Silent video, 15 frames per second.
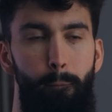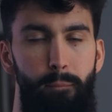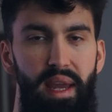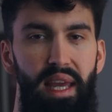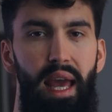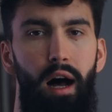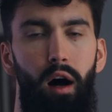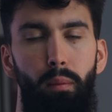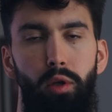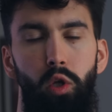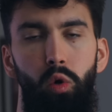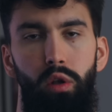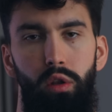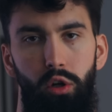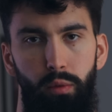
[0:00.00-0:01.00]
may help
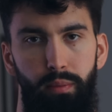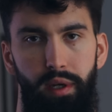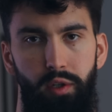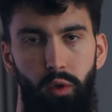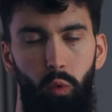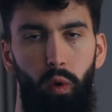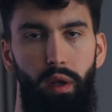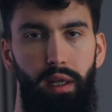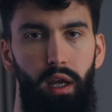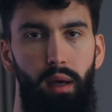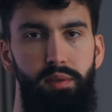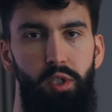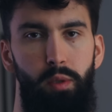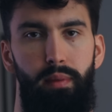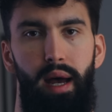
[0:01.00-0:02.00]
you a little bit when it
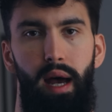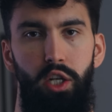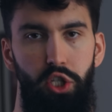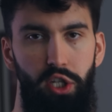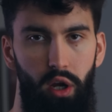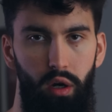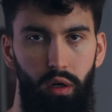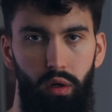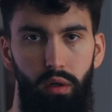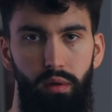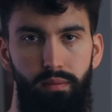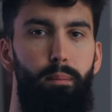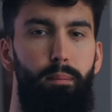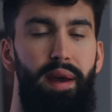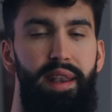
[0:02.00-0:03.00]
comes to managing hunger.
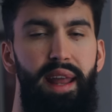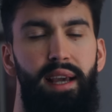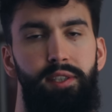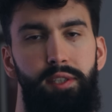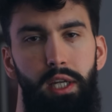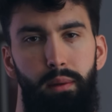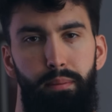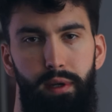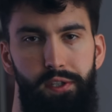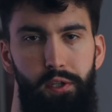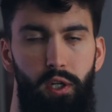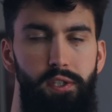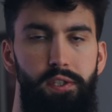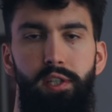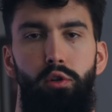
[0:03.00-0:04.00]
My next tip is
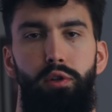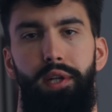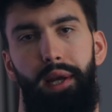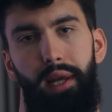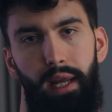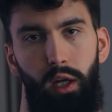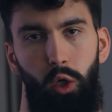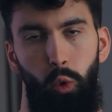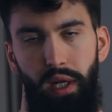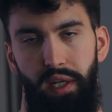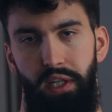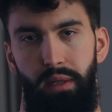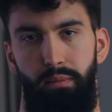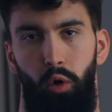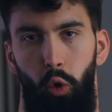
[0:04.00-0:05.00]
to consider taking
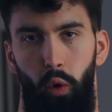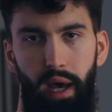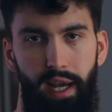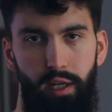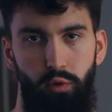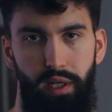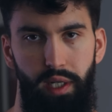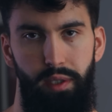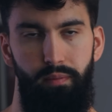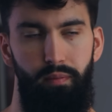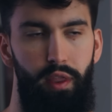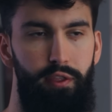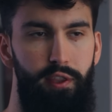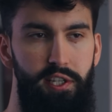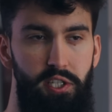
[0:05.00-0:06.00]
creatine monohydrate.
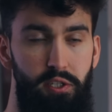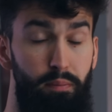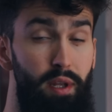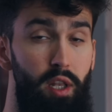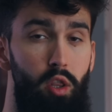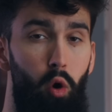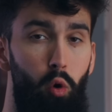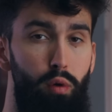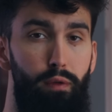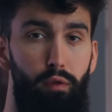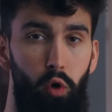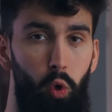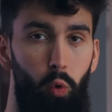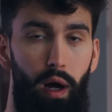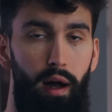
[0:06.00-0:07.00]
This has been known
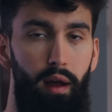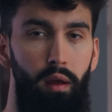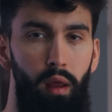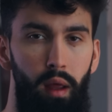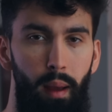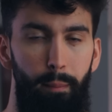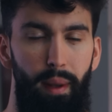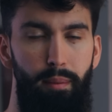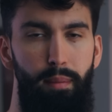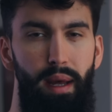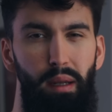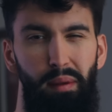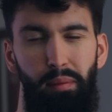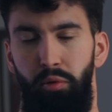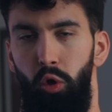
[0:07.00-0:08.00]
for a while, but
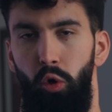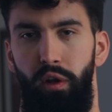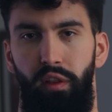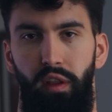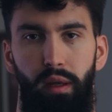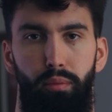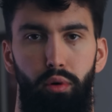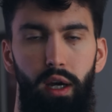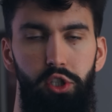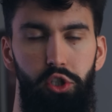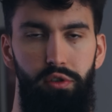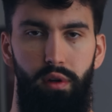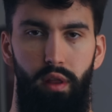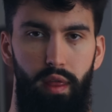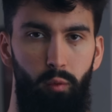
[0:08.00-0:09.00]
many people are under the
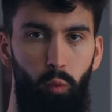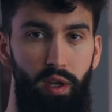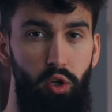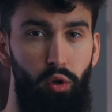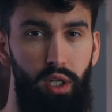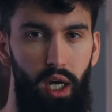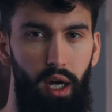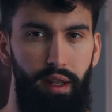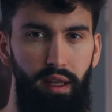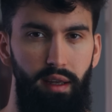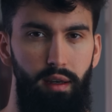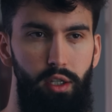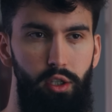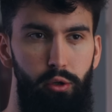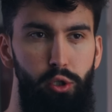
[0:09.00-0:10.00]
impression that when you're
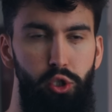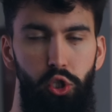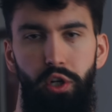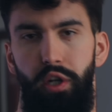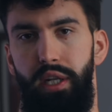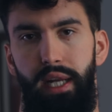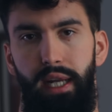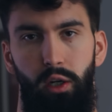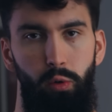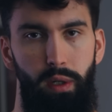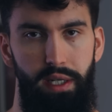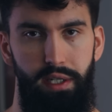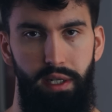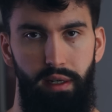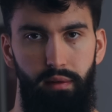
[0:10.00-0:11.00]
cutting, you shouldn't take
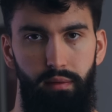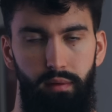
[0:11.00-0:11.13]
creatine.